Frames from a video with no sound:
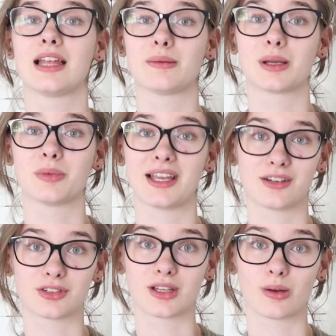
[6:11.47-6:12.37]
let him
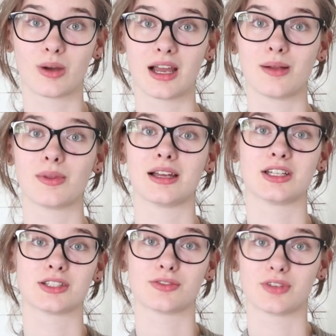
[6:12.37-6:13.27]
complain for a little while while I
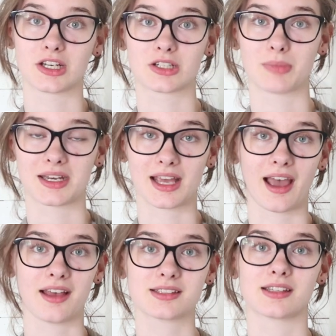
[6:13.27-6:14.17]
just finish my
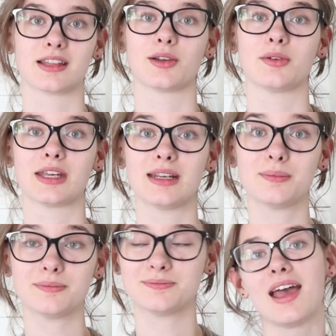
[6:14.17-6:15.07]
task and then go get
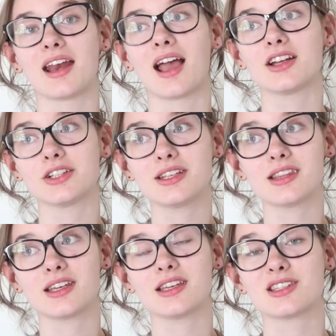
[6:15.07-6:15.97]
him. And I actually
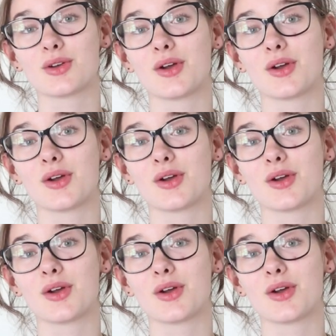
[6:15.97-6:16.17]
think he's